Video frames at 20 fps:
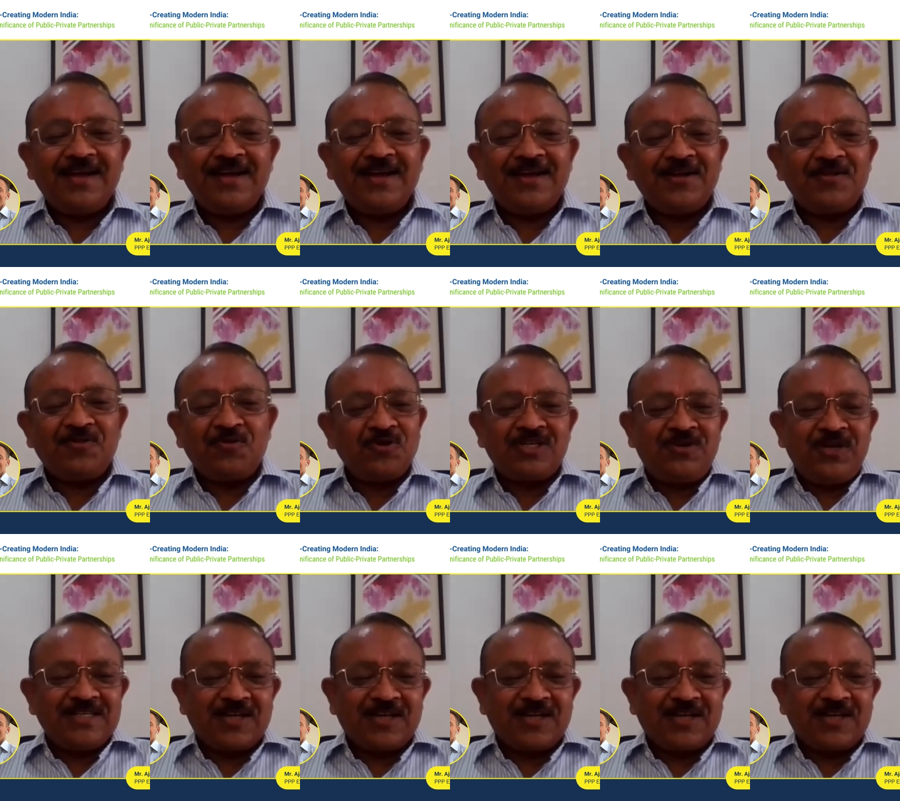Those
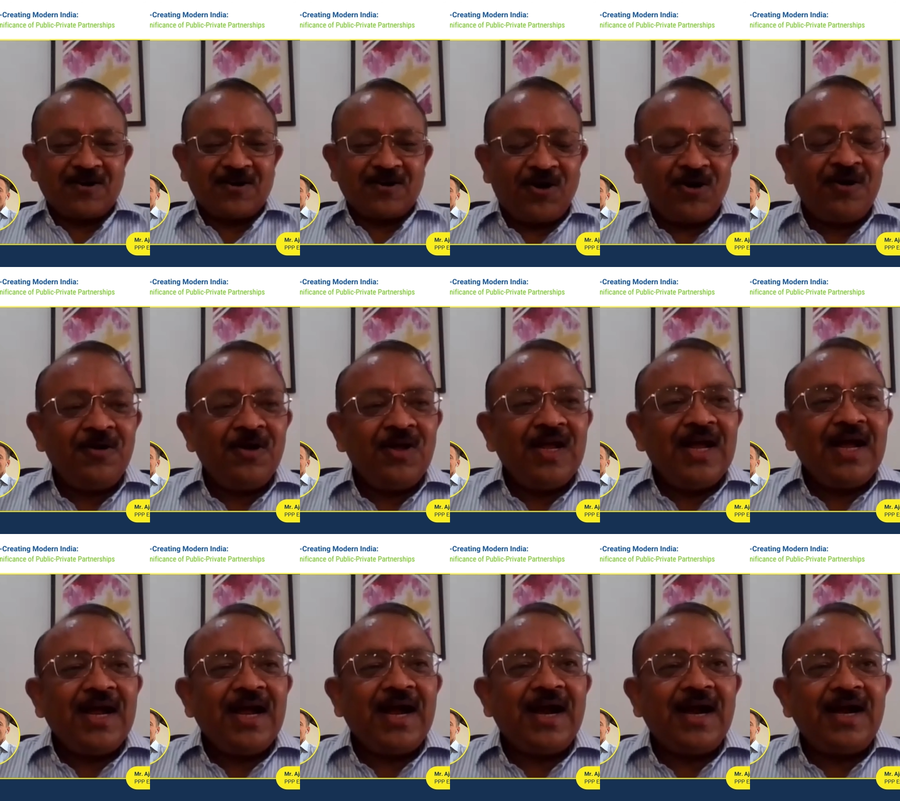days are gone.
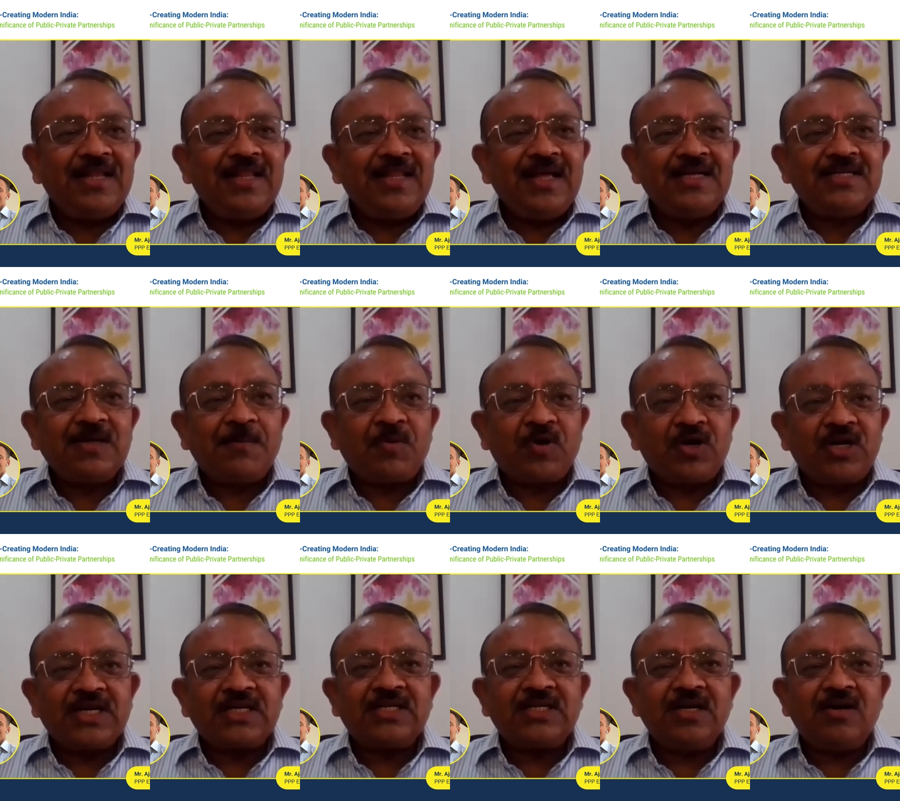And there is a
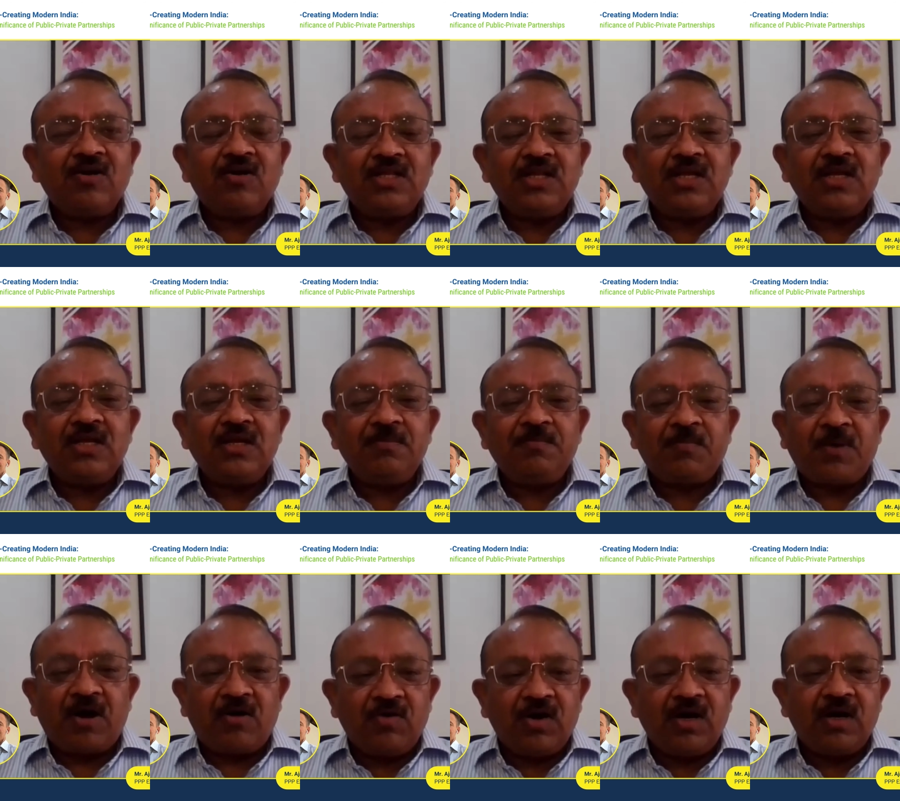protection on the
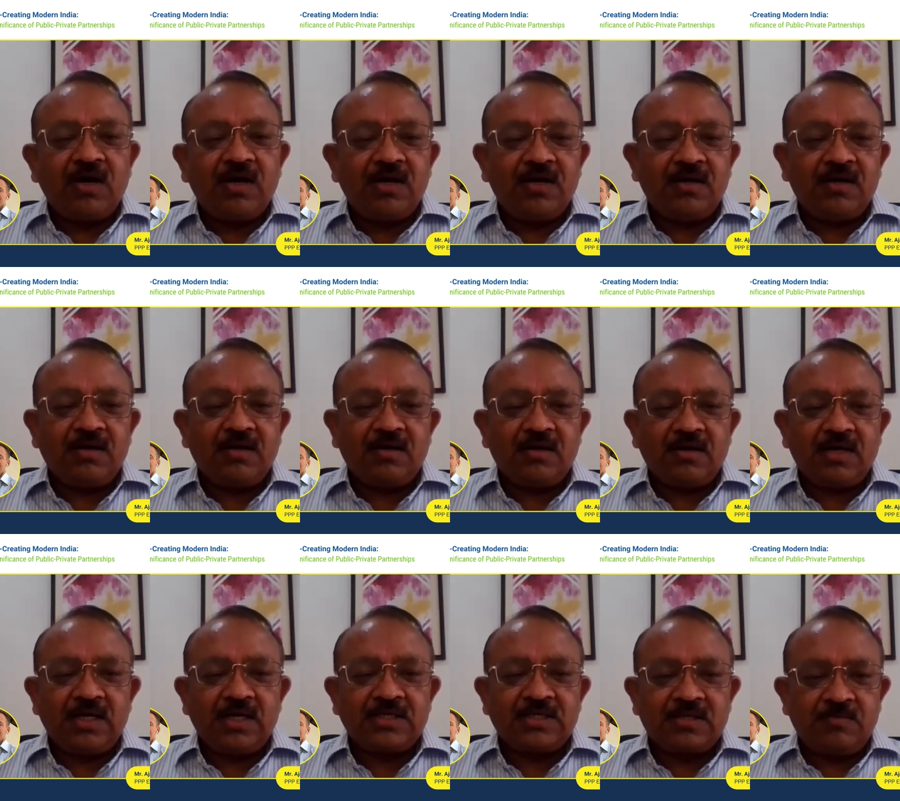power
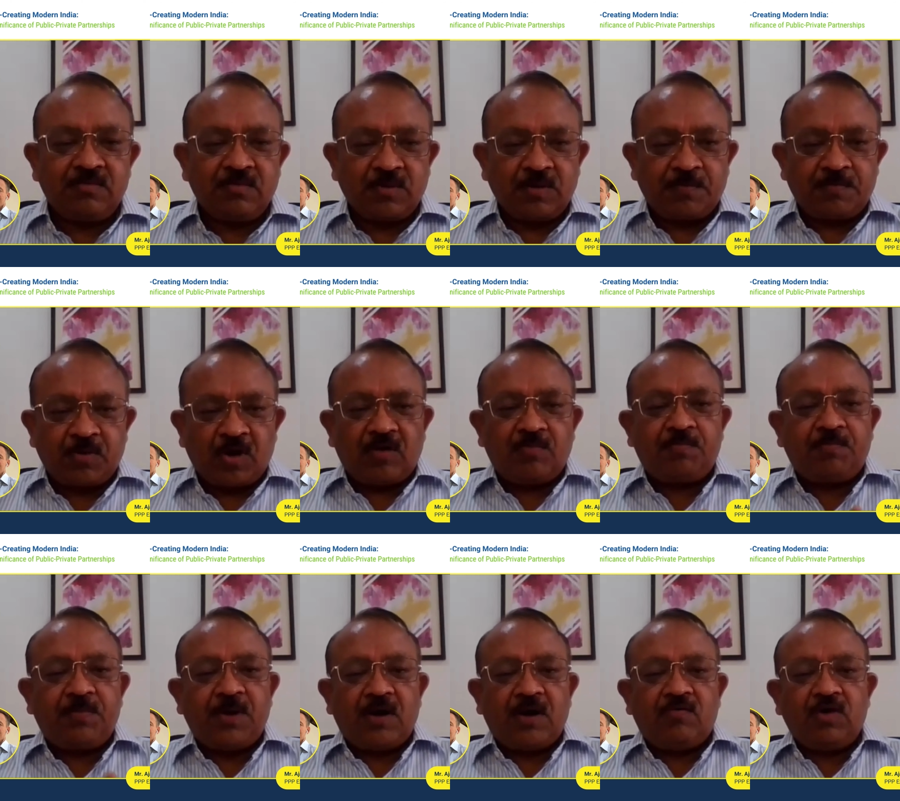
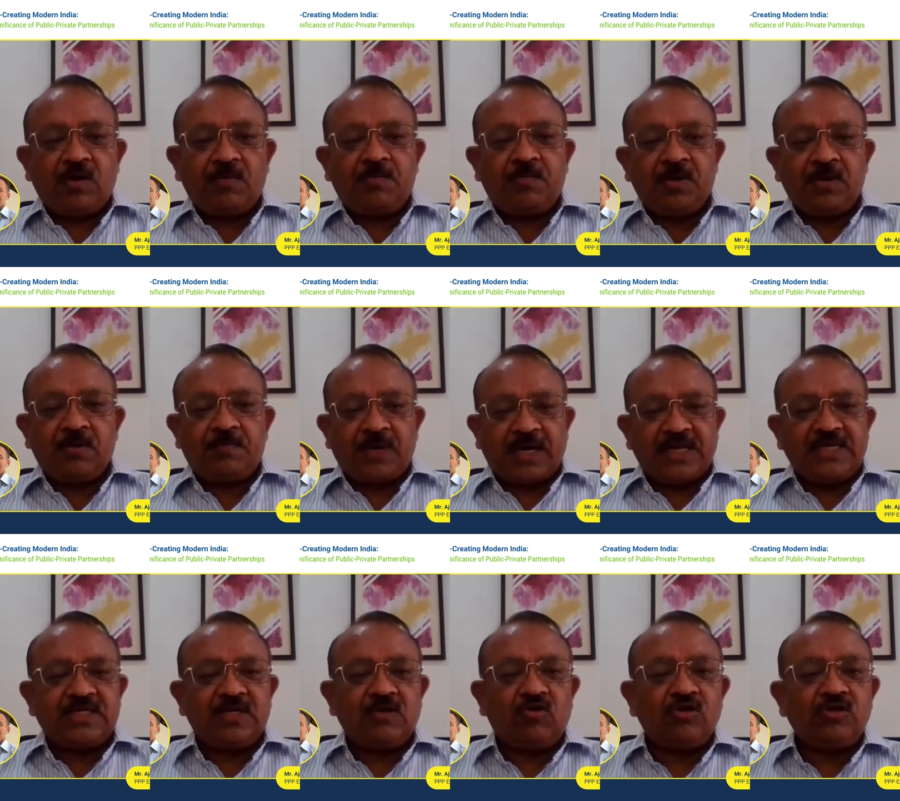power
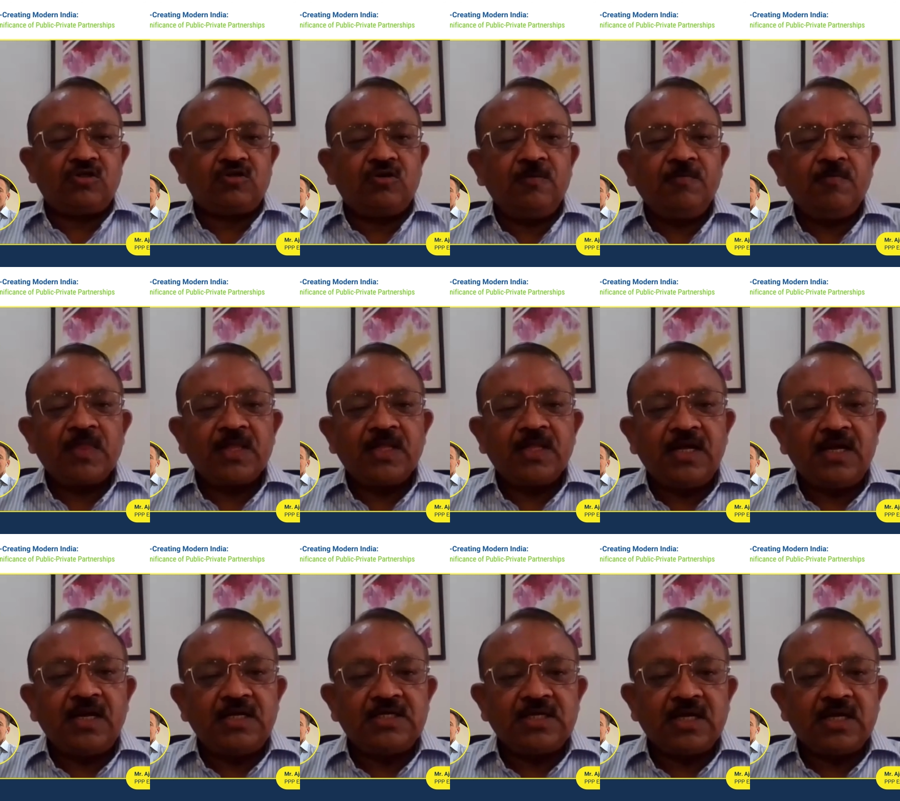pricing also.
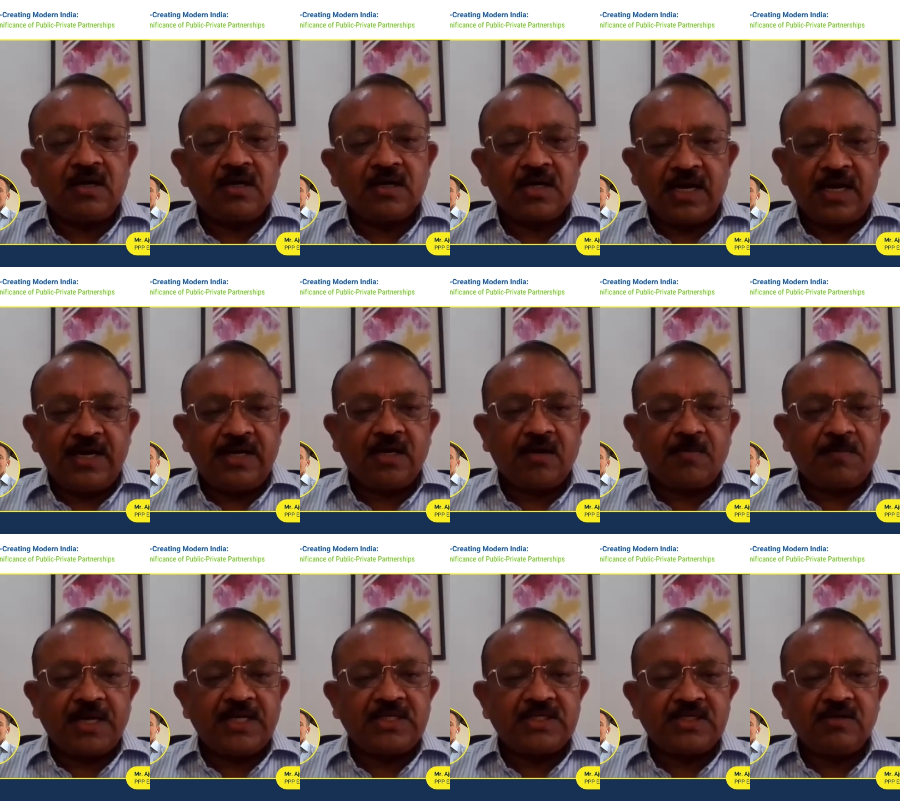There is a greater
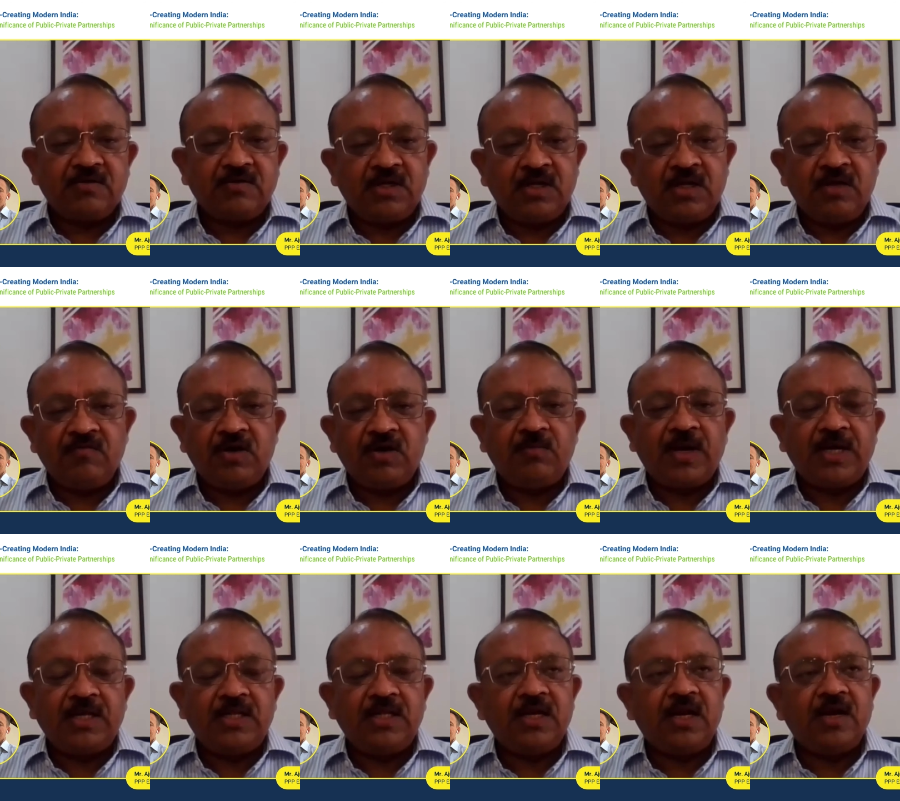pricing given
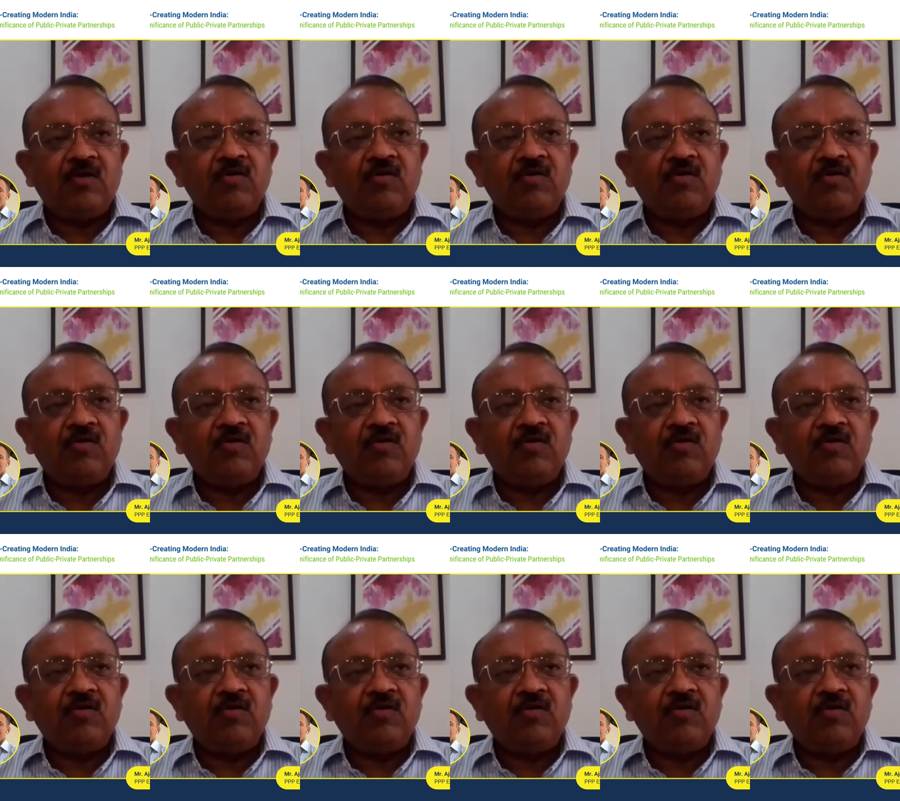by the